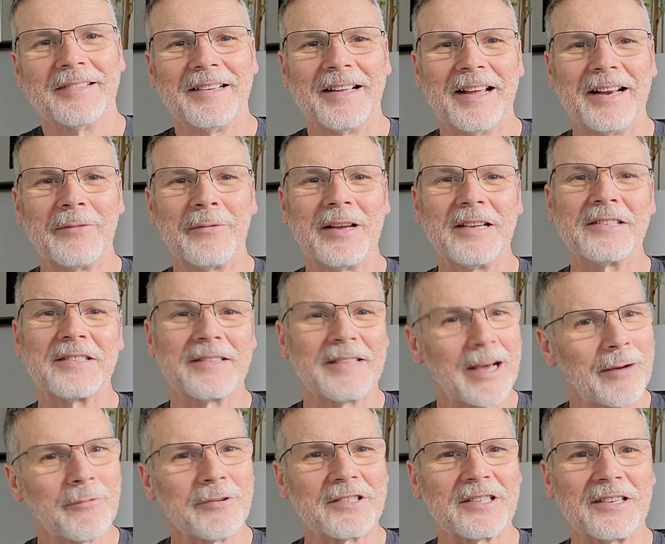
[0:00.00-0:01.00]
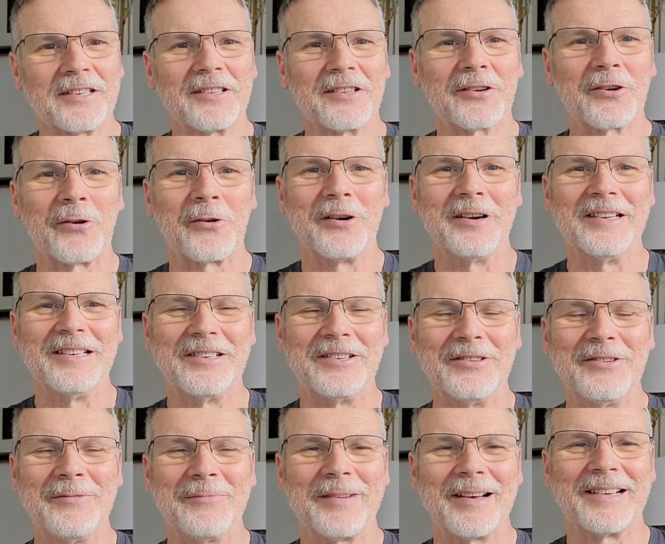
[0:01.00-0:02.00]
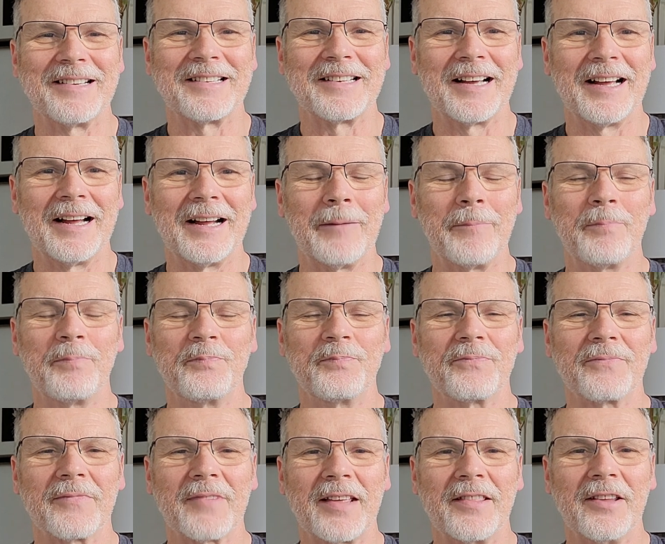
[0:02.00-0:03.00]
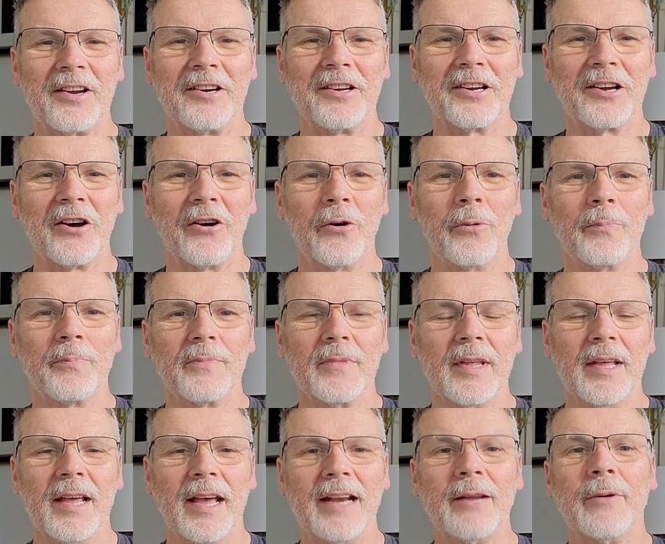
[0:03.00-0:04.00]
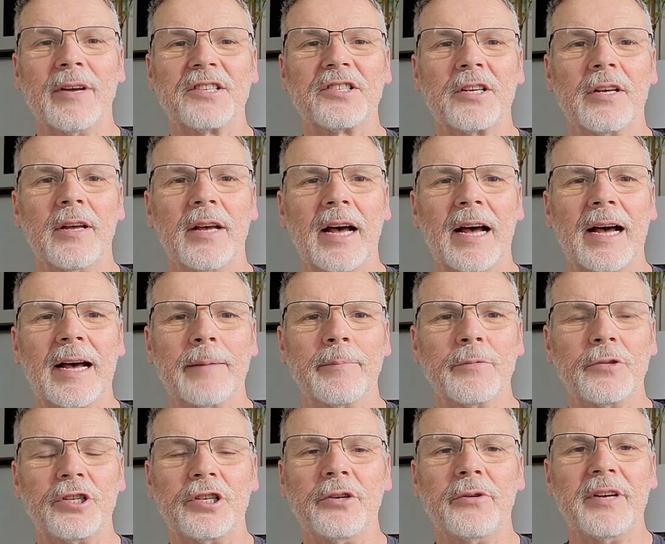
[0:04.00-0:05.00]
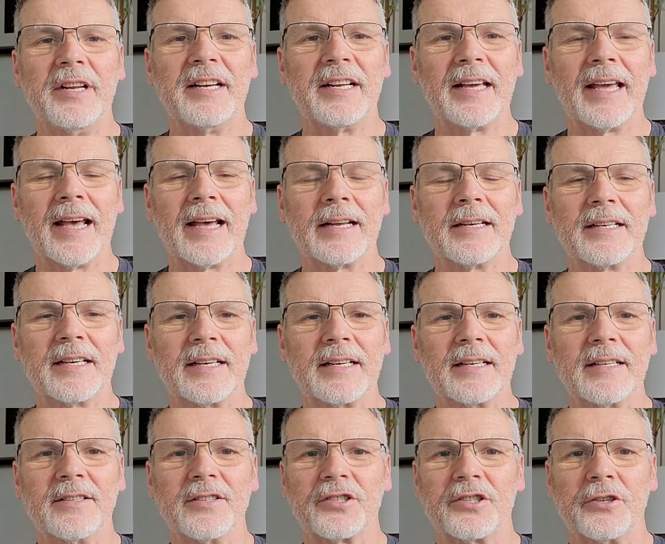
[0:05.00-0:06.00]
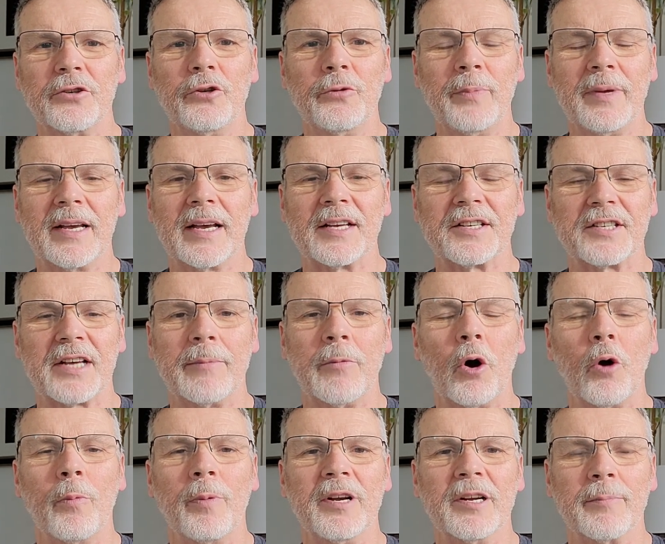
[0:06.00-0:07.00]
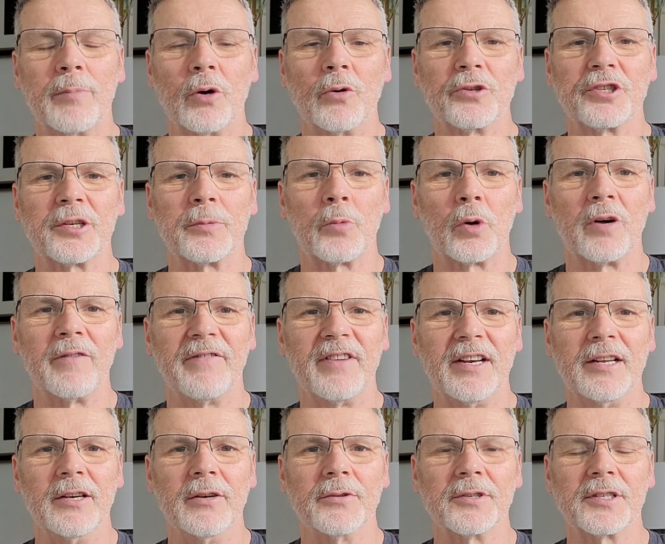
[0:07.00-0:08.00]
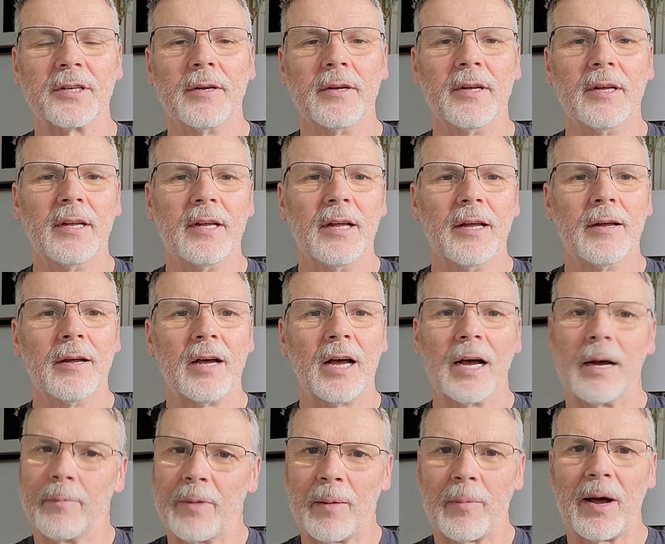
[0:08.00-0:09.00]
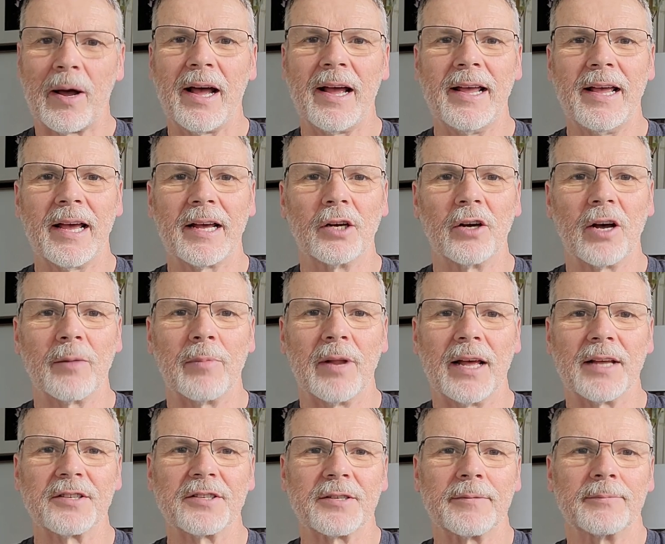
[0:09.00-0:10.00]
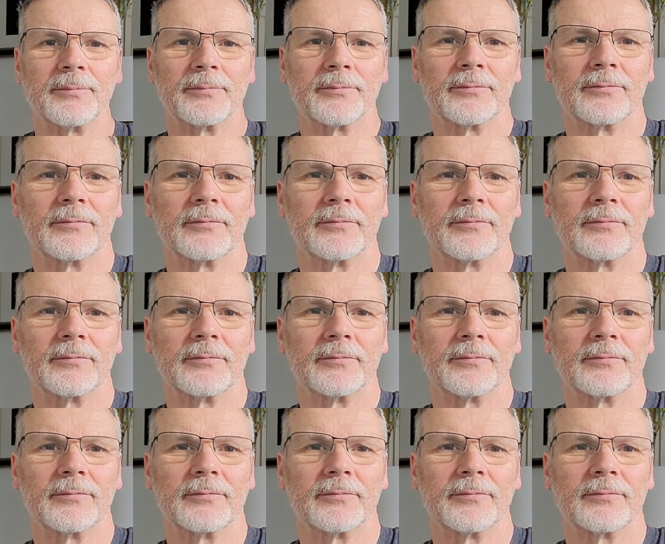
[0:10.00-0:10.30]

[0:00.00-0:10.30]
Anyways, that one's a little corny too, but there you go. Anyways, tune in again soon, because I'm hoping to post some more videos. Bye-bye and God bless.